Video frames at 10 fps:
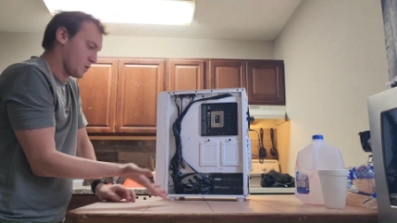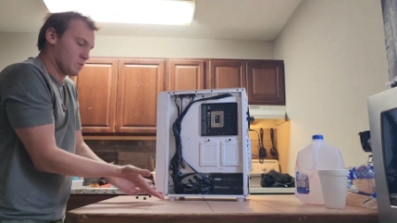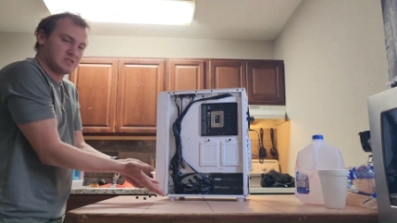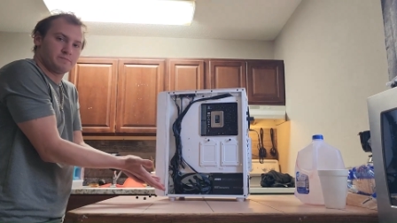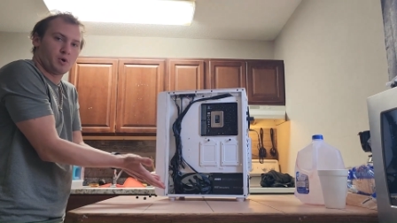
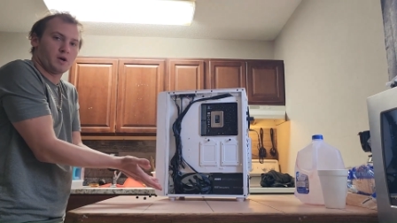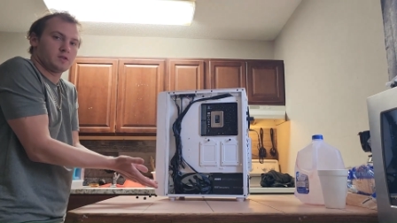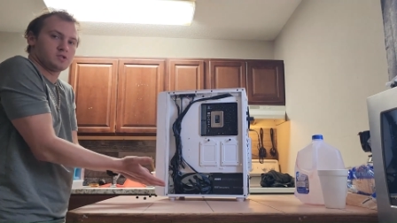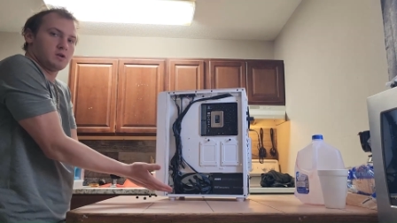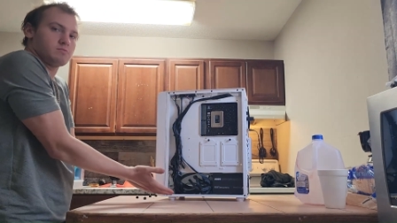what's the
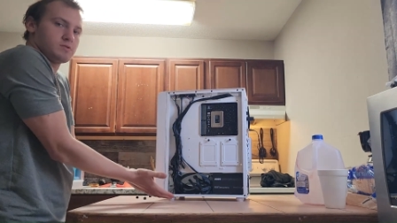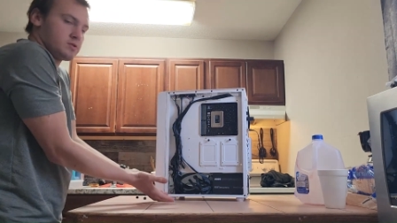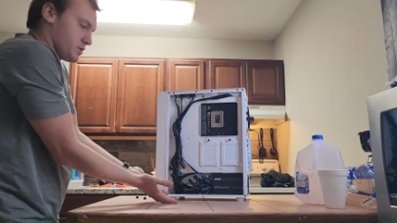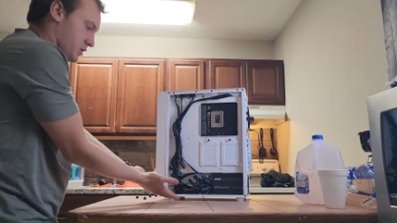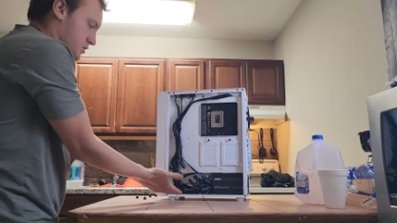point? There's no
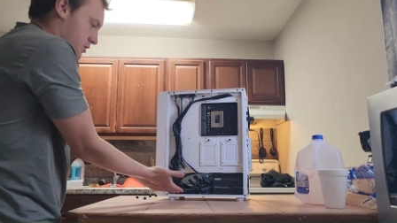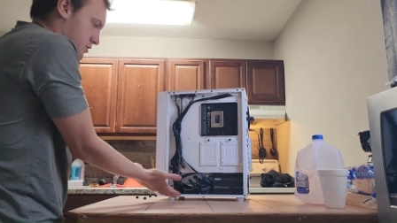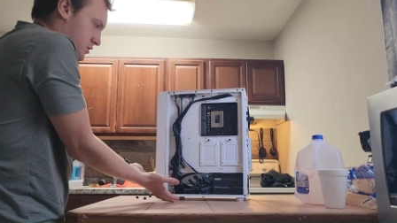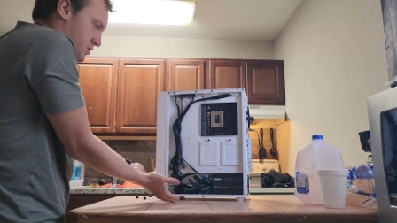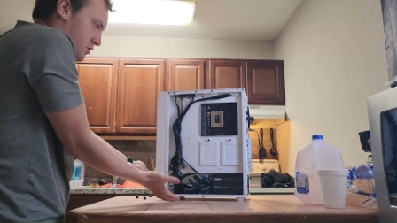
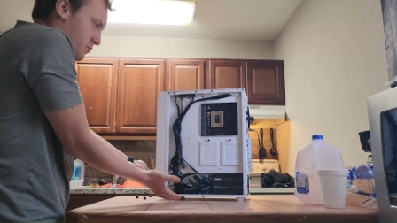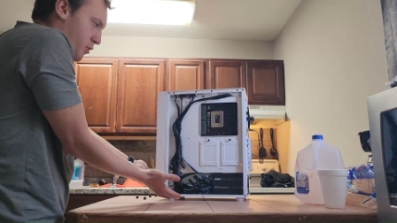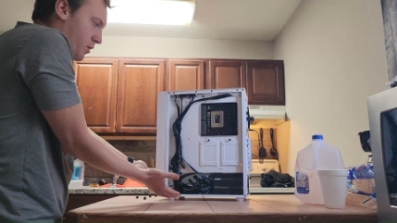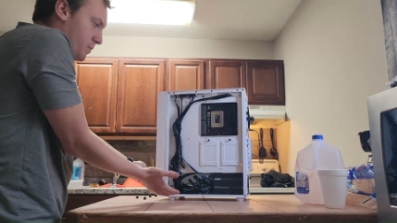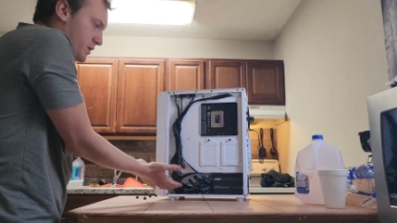
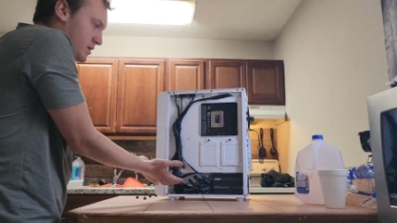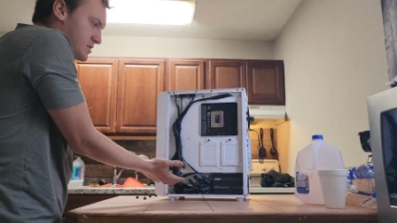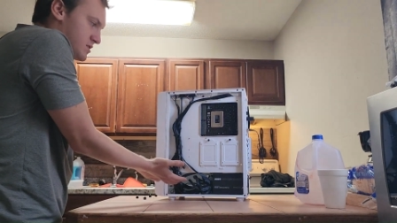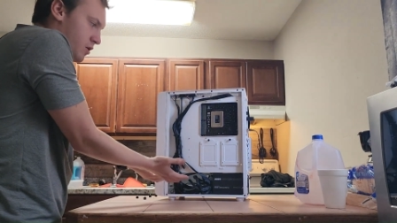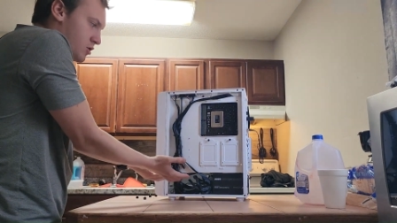point
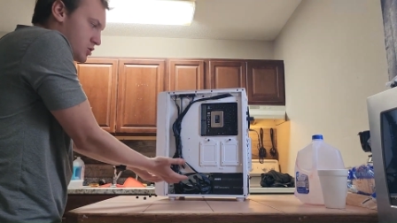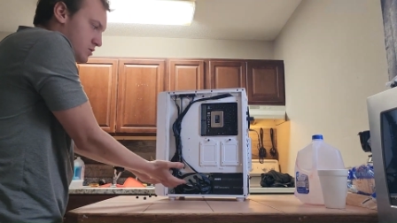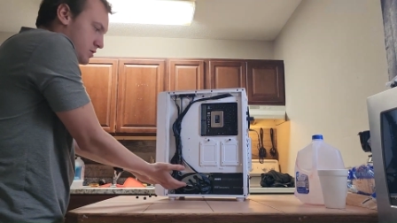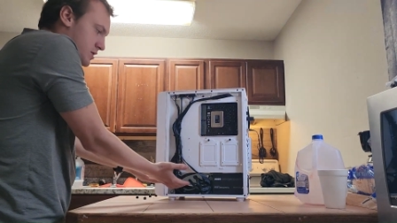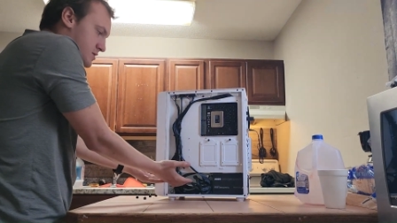because the
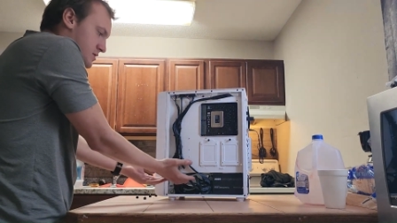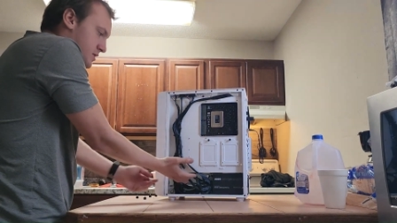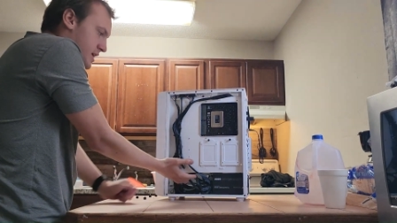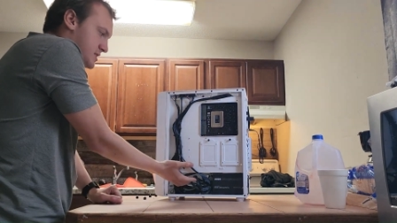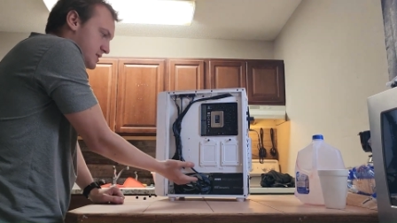
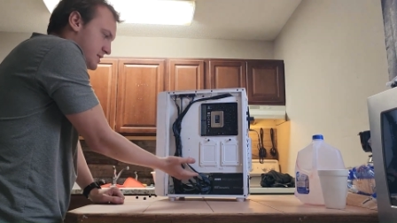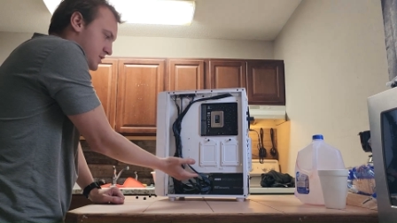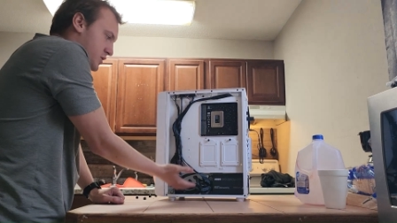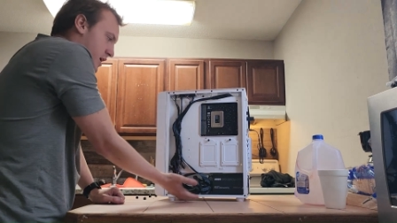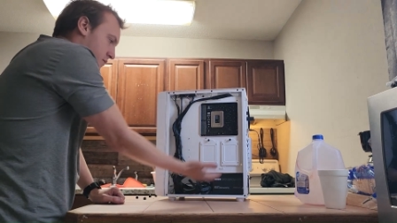
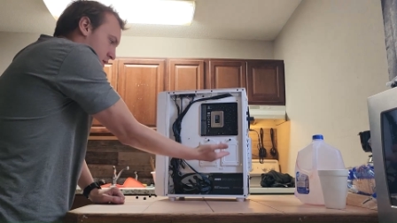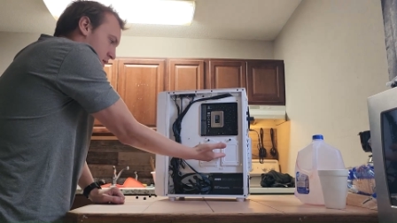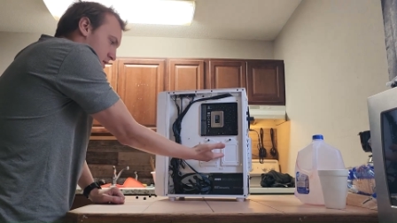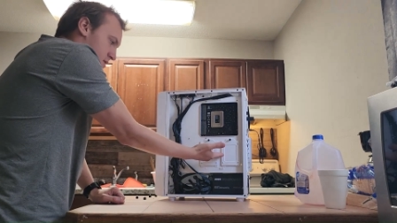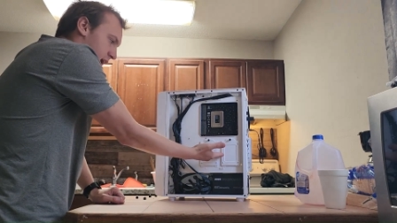SSD drive
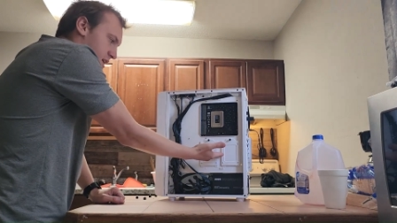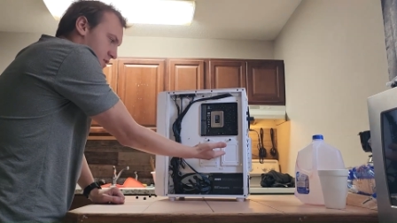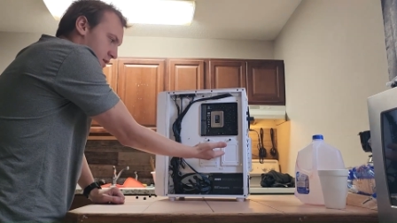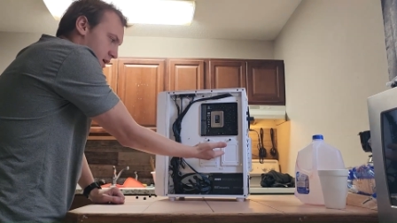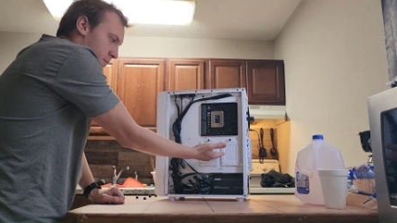is
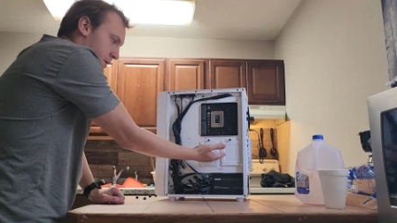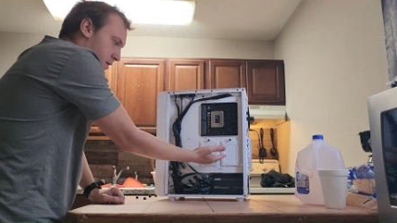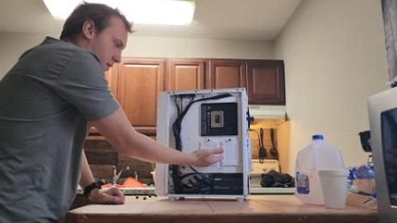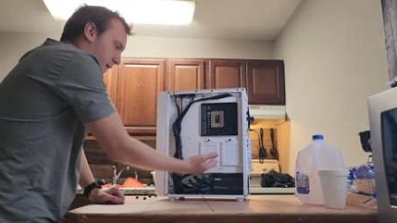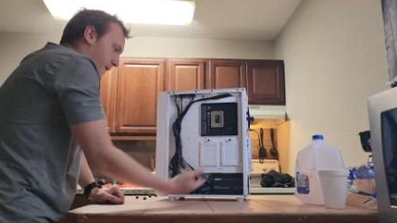actually up
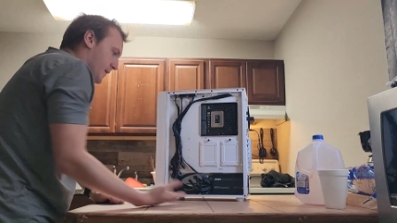here.